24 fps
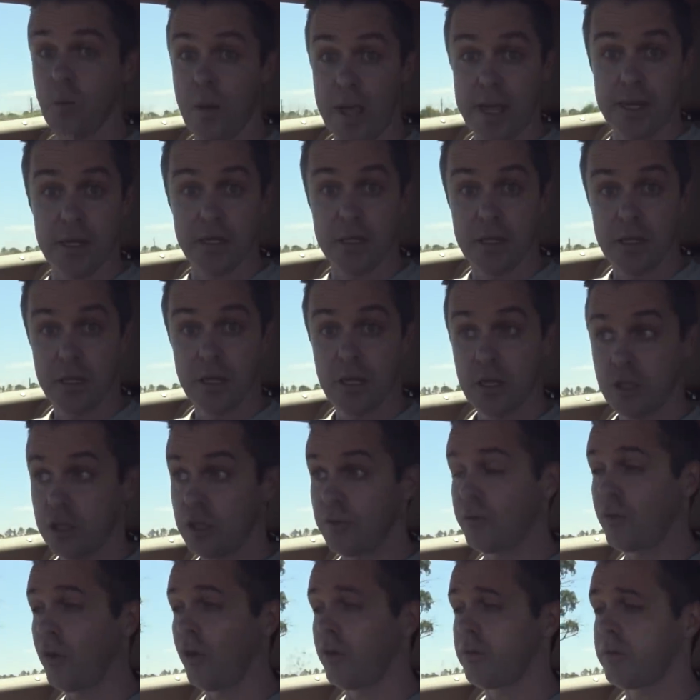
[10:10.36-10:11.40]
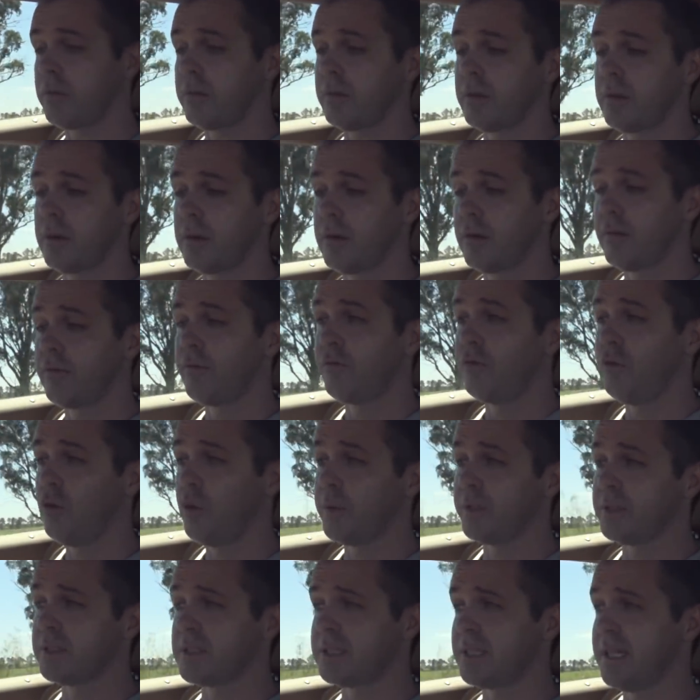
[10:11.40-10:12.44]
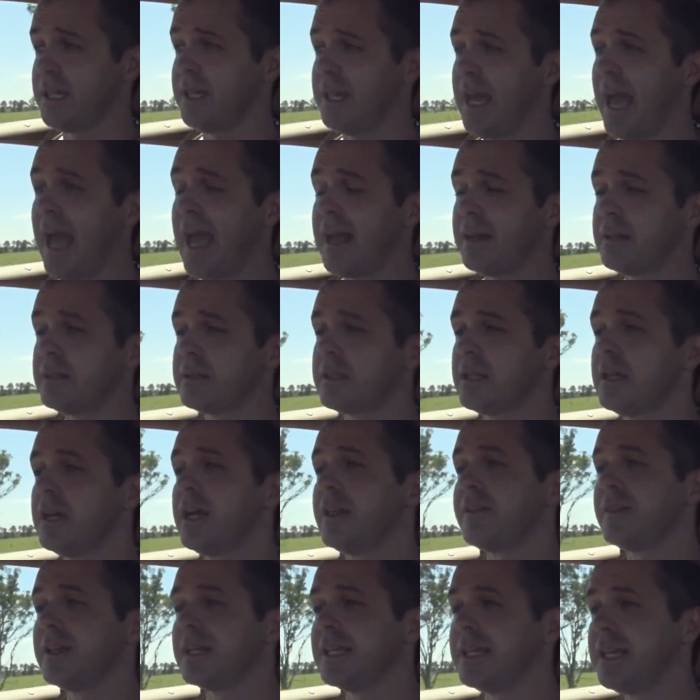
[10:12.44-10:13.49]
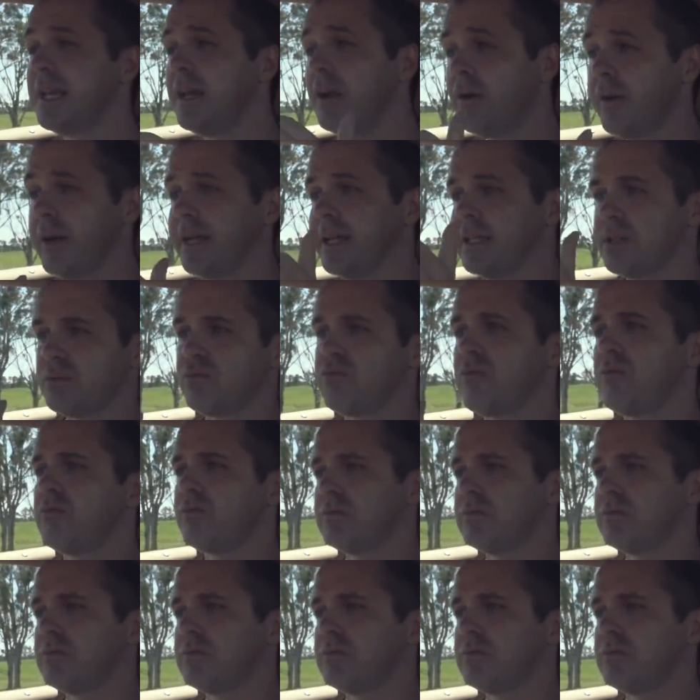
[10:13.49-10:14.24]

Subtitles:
when you've got four-wheel steer, and the gearing is